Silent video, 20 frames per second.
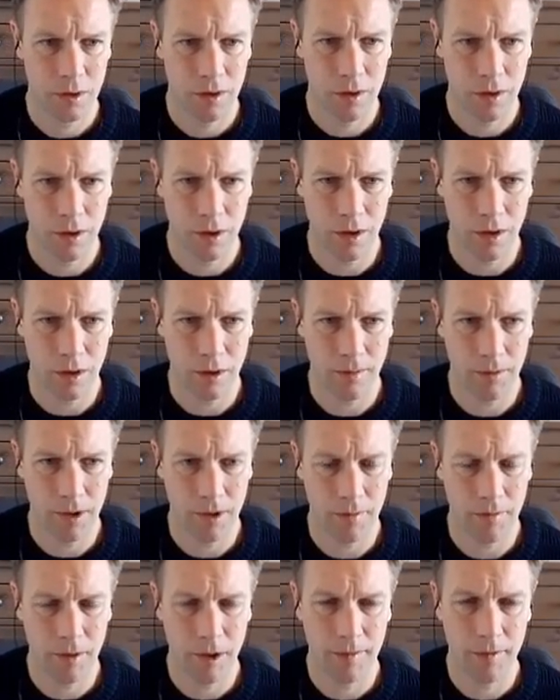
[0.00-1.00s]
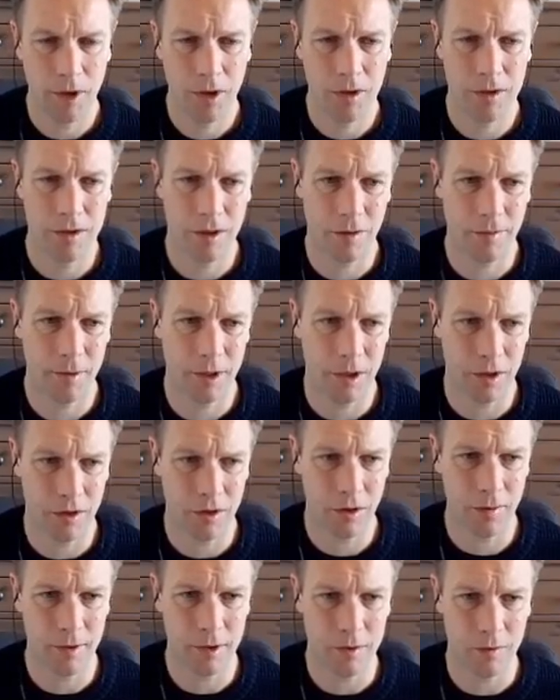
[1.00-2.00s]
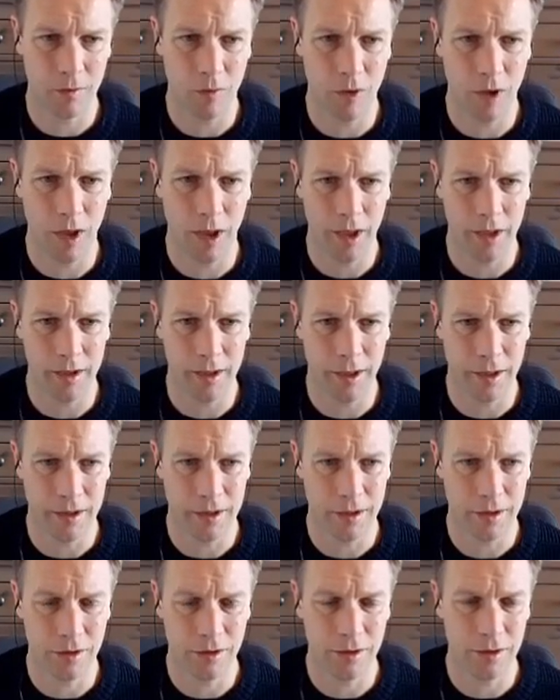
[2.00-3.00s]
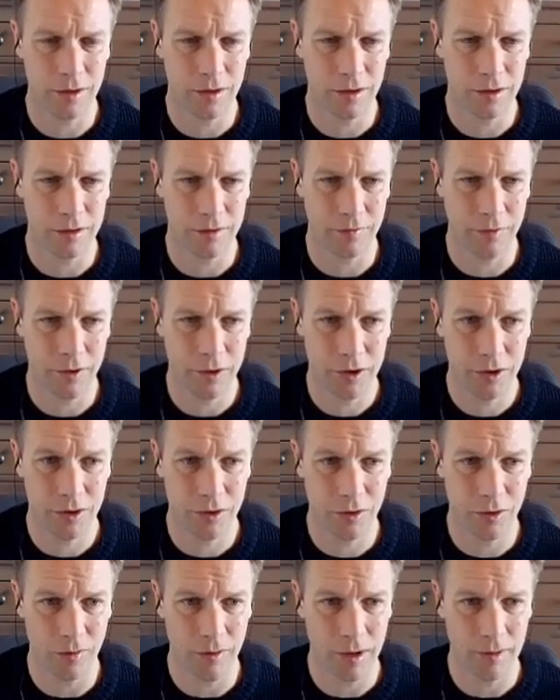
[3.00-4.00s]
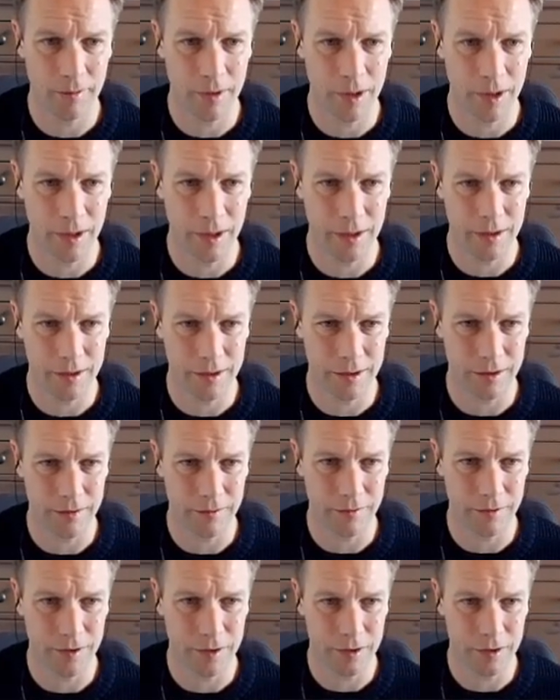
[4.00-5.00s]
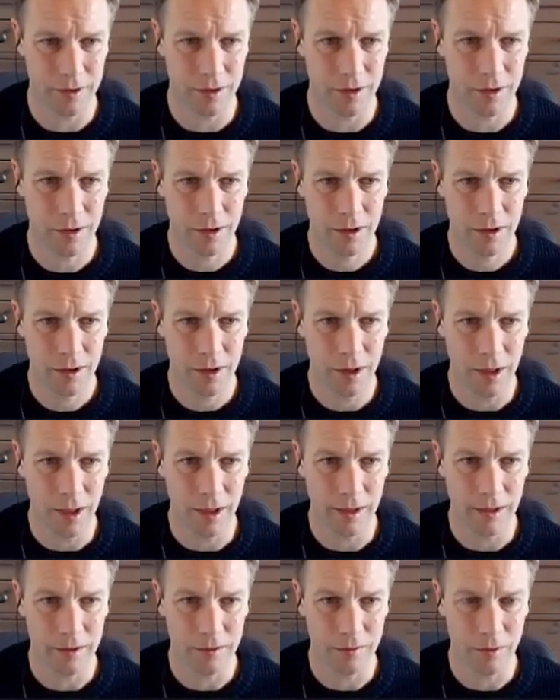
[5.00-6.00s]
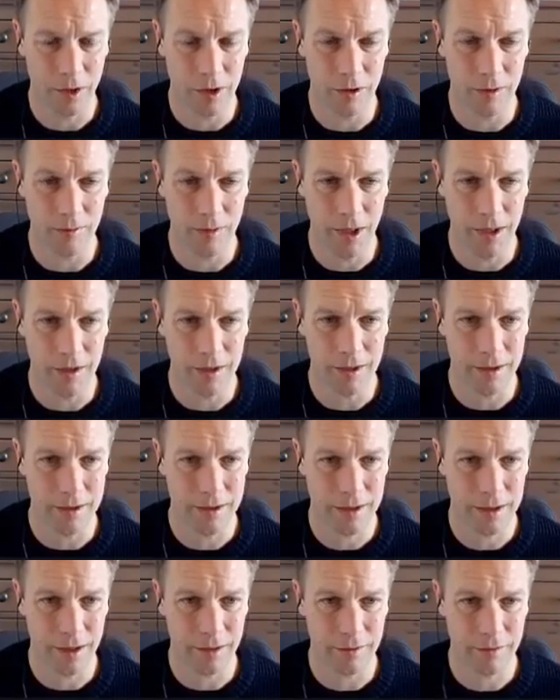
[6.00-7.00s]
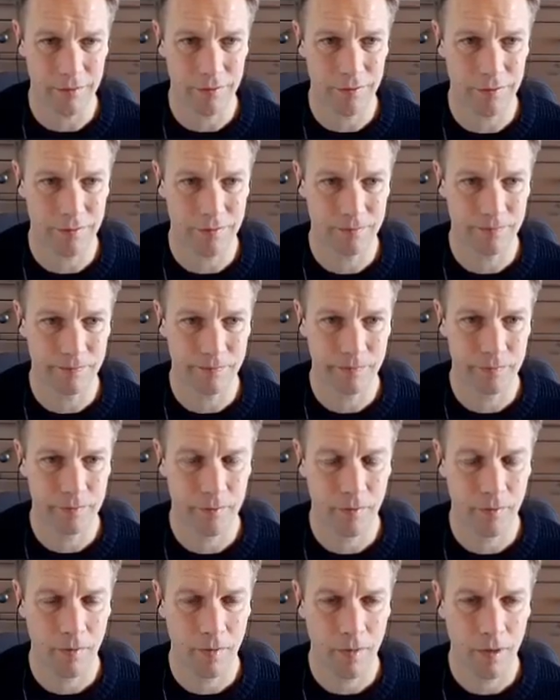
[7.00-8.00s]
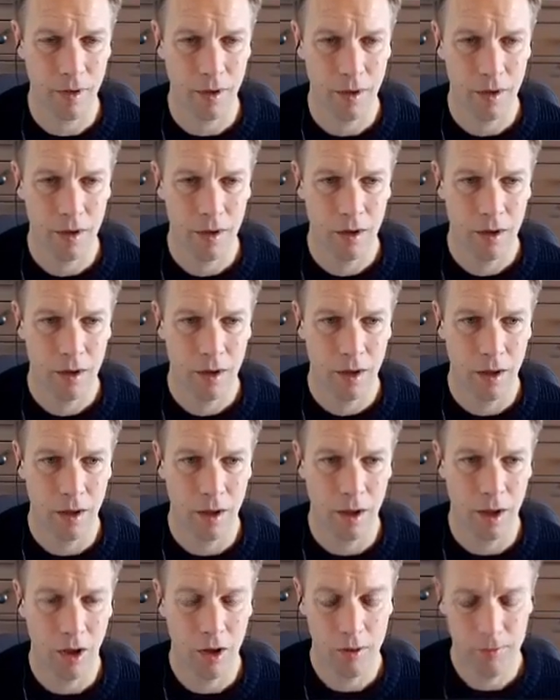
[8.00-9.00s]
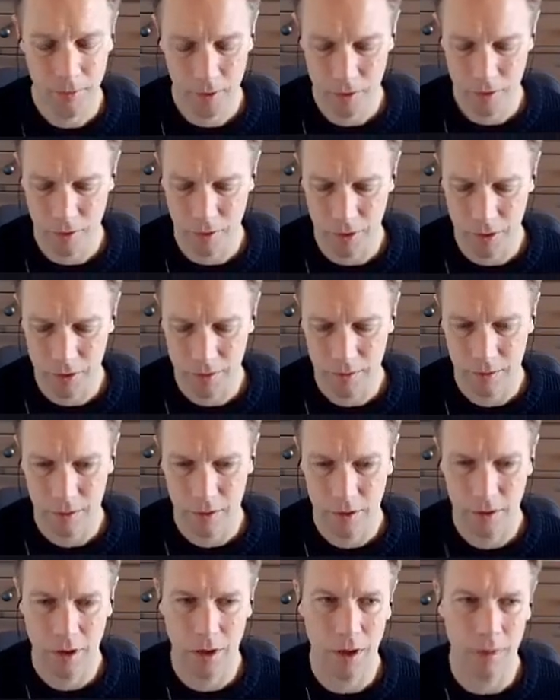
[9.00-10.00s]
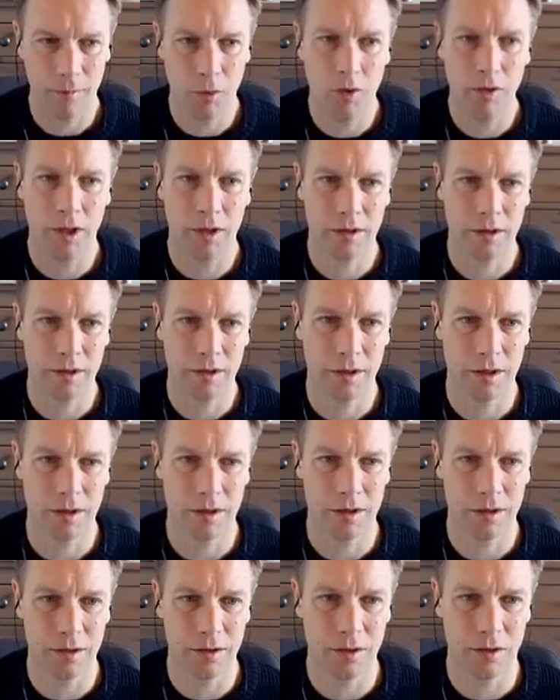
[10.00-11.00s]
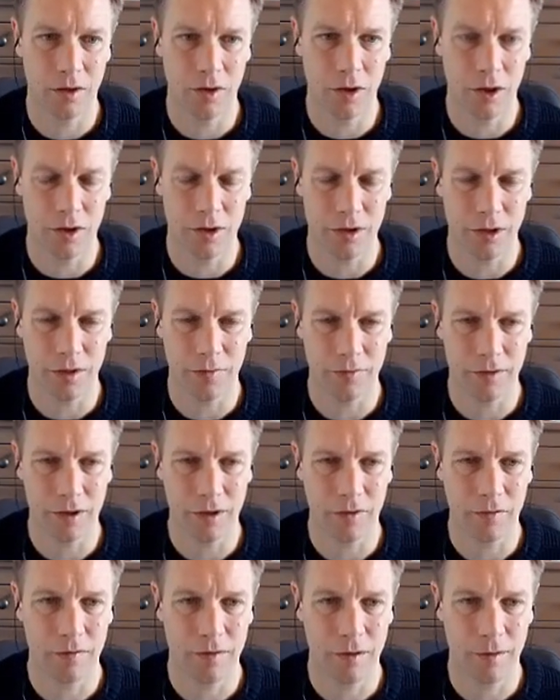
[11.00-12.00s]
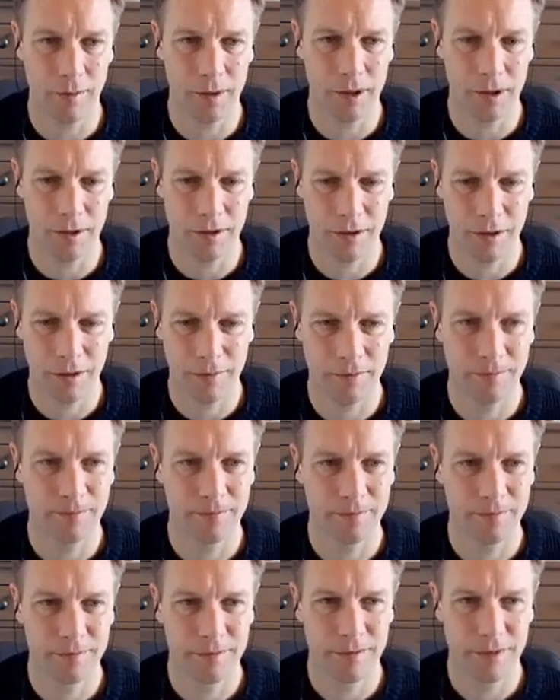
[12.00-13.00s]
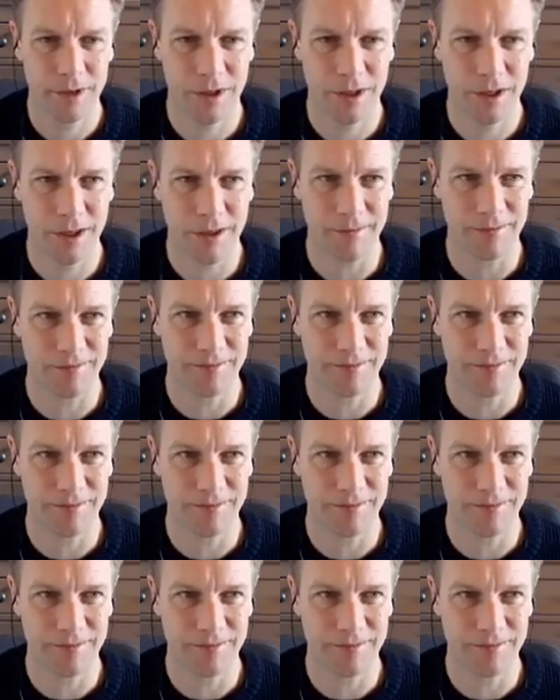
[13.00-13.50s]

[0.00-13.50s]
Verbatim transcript: Um, maybe you could tell me in the comments why that's not as efficient, or maybe it is as efficient and we could make this safe. Uh, hope you enjoyed. Uh, more exercises on unsafe stuff coming next time. See you then.